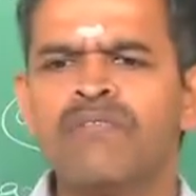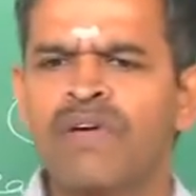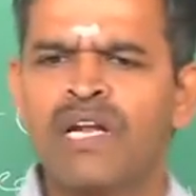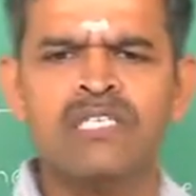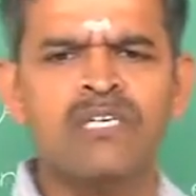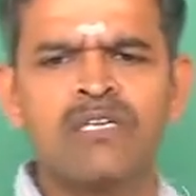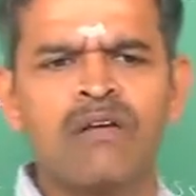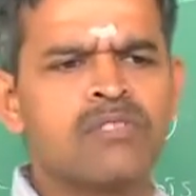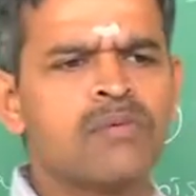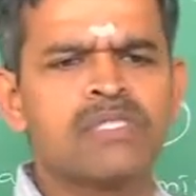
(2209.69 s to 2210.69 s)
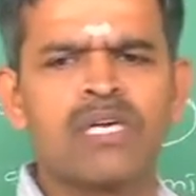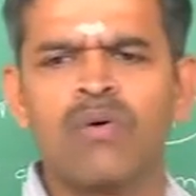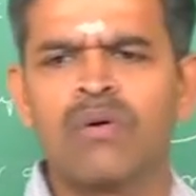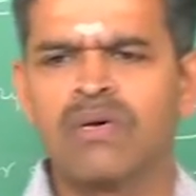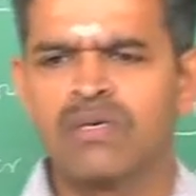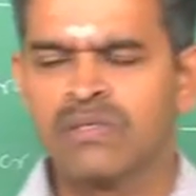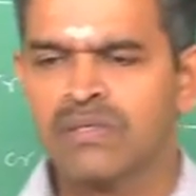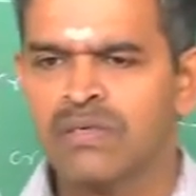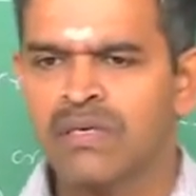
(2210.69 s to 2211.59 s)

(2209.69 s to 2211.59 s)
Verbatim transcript: the financial terms to my stakeholders.